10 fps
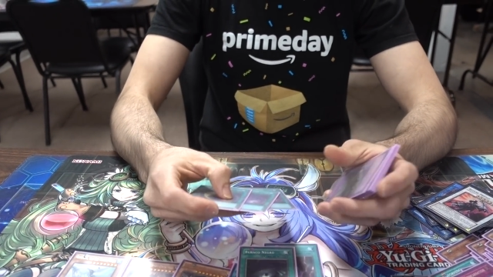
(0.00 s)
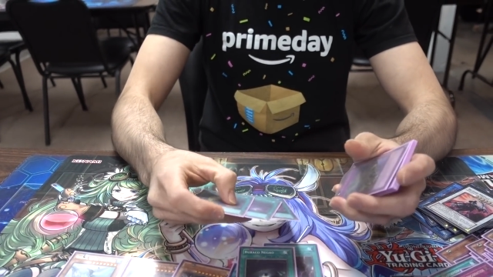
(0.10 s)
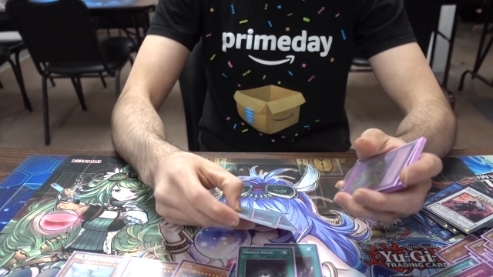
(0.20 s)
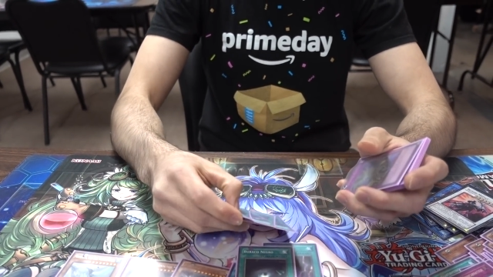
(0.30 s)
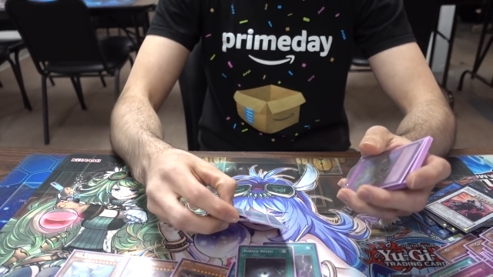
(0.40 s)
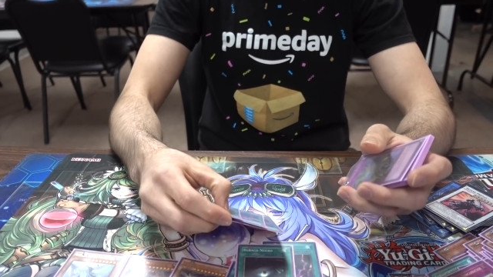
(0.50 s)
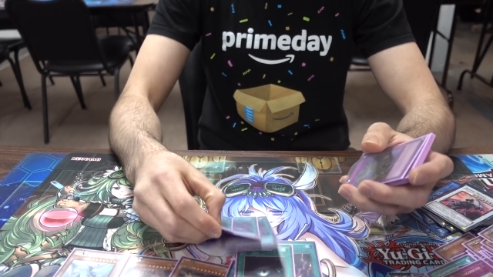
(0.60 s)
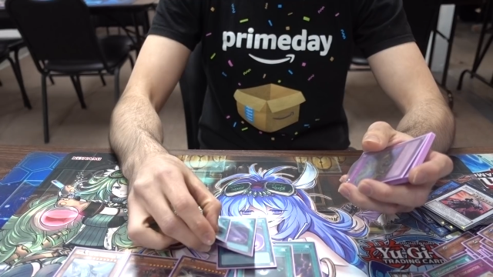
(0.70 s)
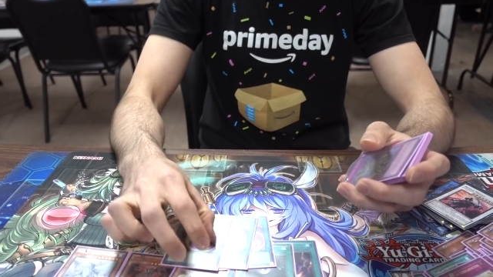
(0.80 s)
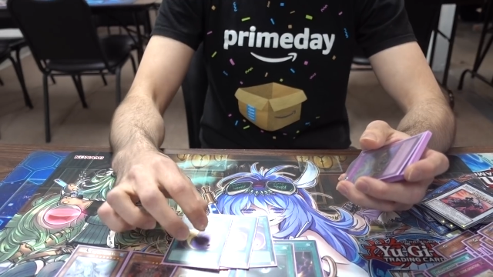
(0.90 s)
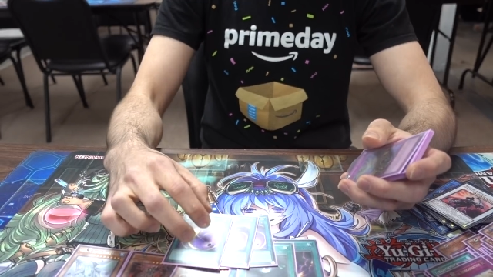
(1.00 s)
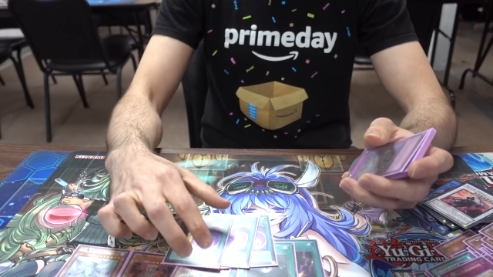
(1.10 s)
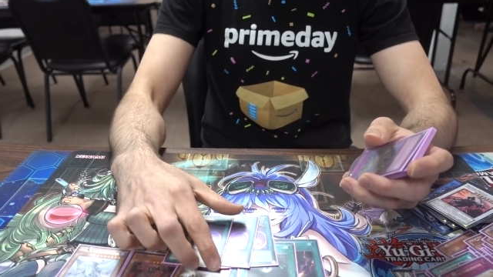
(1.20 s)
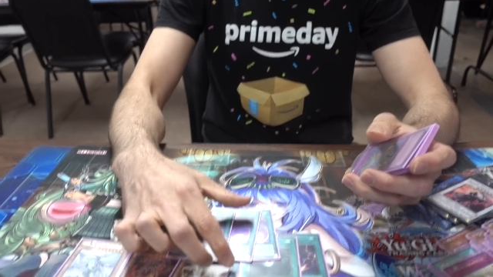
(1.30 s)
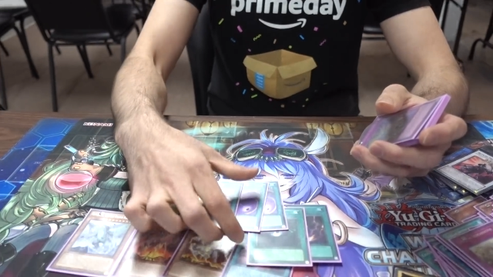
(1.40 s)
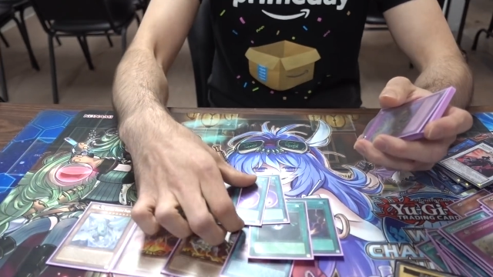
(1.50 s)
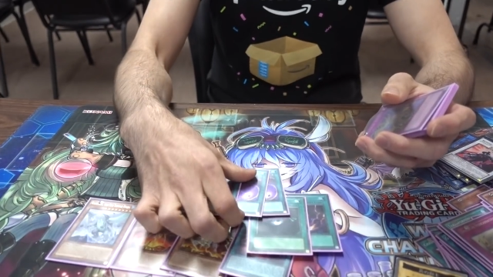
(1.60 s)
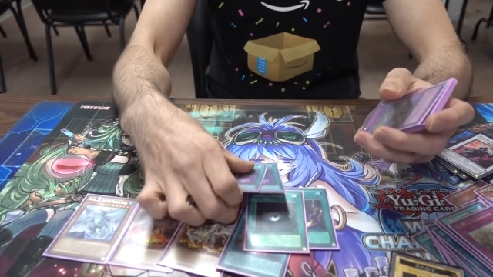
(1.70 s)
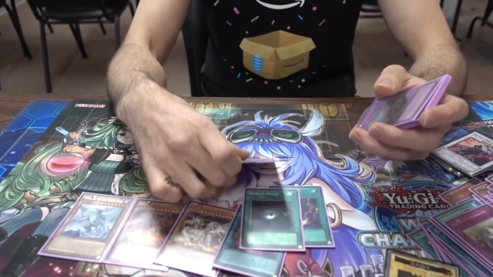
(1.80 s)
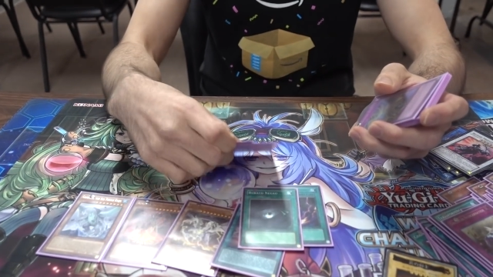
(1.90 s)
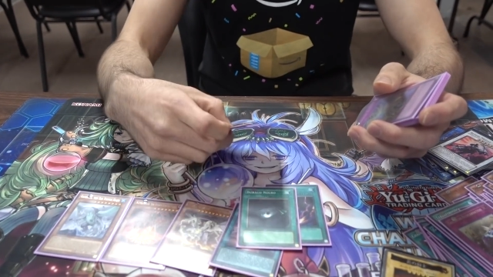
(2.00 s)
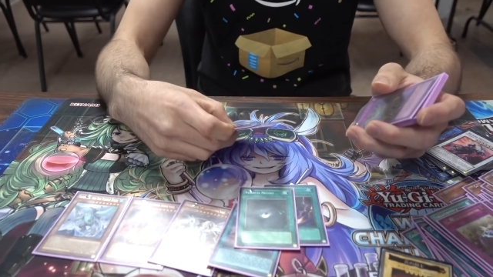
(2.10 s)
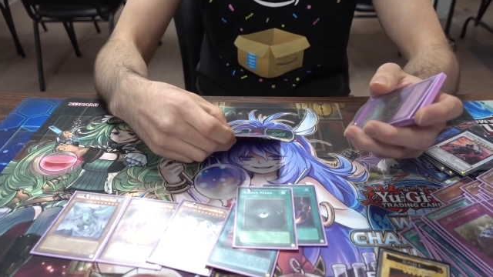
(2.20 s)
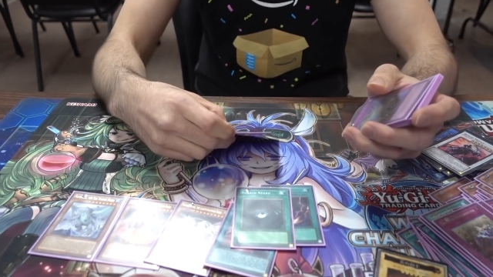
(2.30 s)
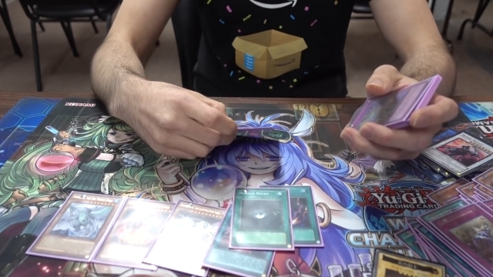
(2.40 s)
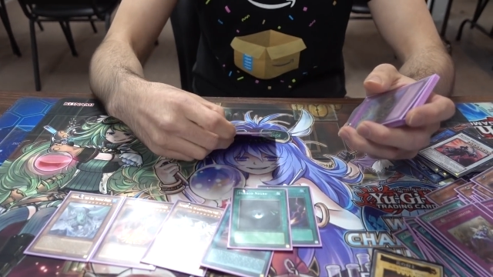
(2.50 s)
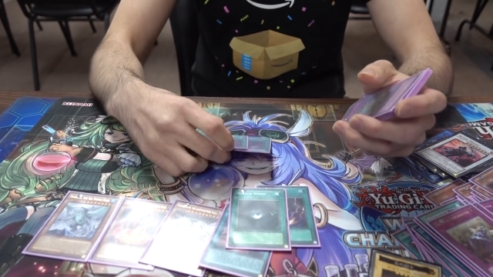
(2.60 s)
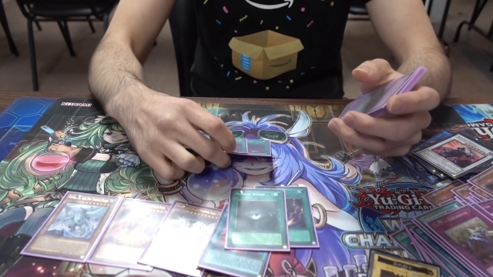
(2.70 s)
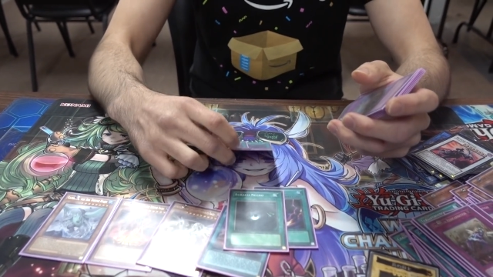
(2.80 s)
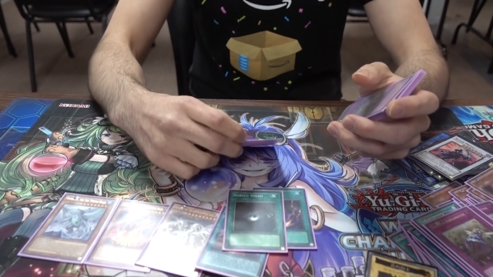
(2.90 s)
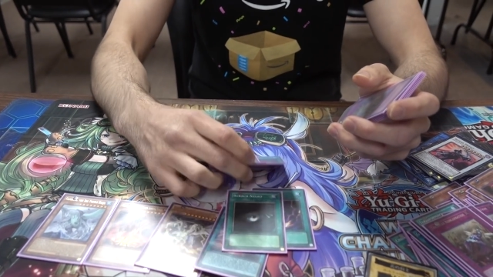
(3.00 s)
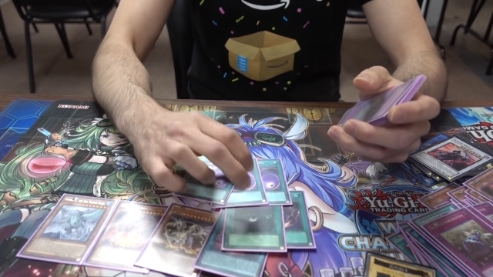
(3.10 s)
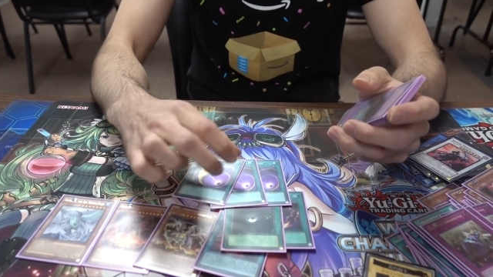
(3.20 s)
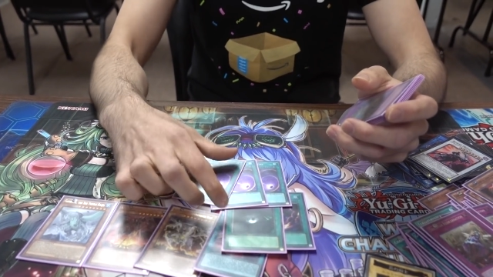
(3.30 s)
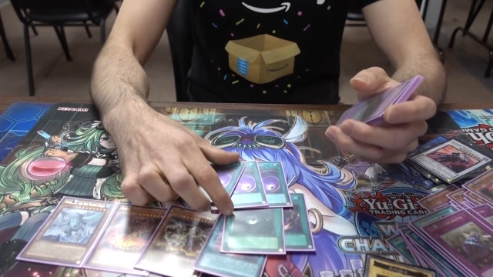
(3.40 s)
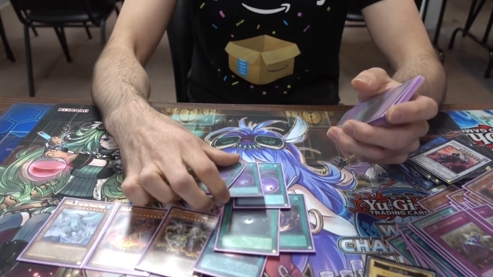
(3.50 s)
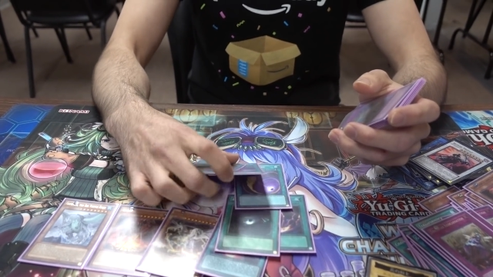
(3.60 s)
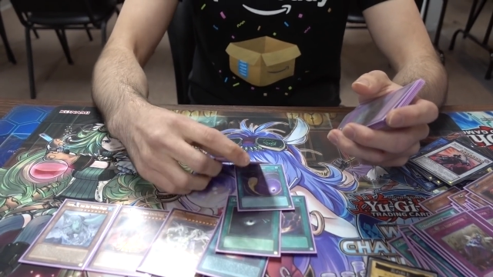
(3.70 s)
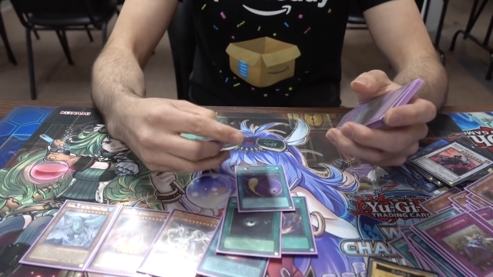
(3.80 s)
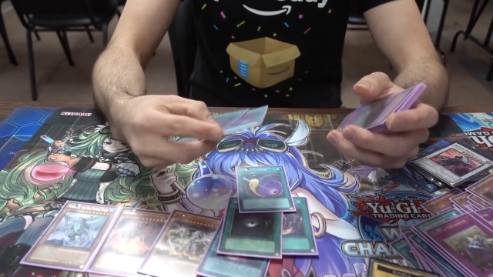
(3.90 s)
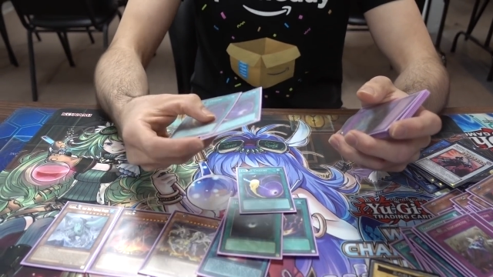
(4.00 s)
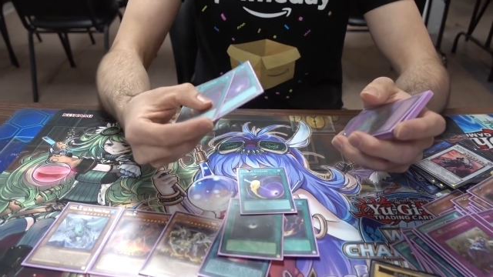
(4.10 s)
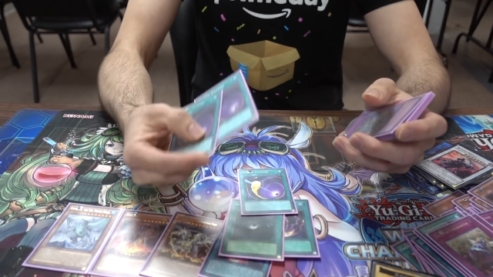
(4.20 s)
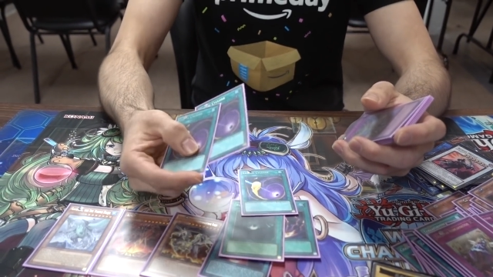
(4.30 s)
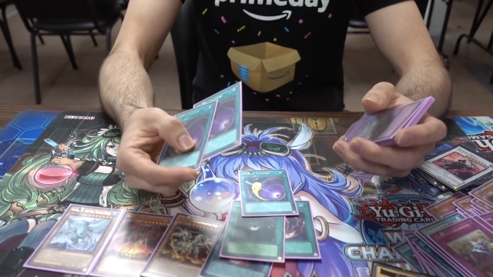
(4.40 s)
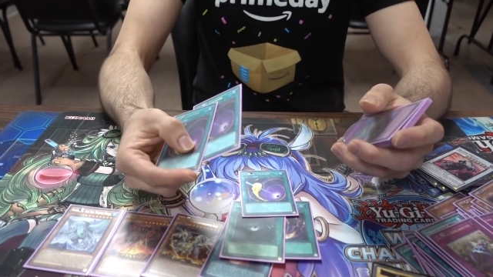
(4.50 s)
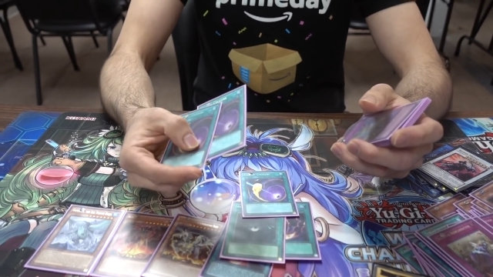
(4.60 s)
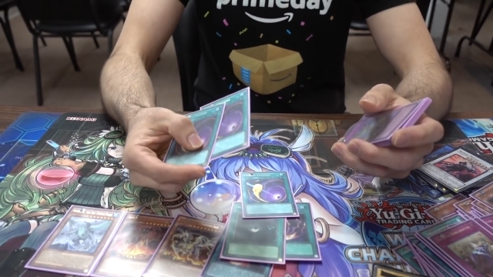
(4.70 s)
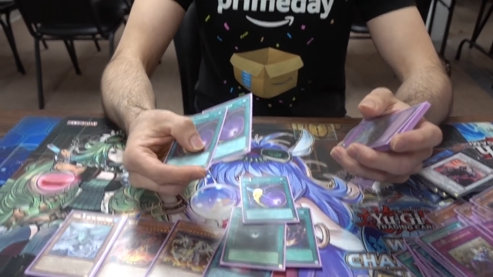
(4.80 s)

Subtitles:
[unreadable: no face in view]